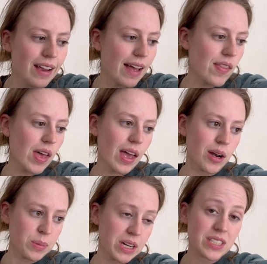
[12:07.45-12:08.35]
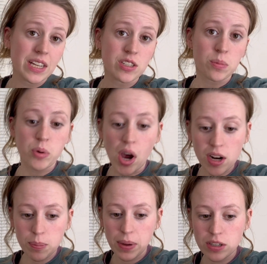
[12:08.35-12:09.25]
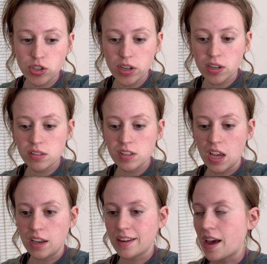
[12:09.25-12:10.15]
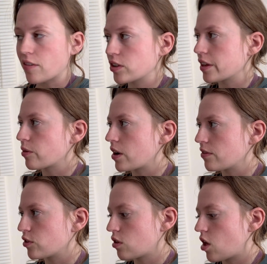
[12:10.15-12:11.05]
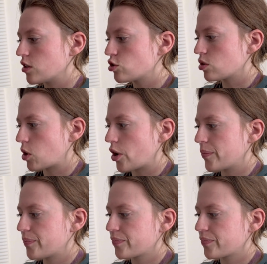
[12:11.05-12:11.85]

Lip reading: And then I'm going to take some product pictures and get everything ready for the launch tomorrow.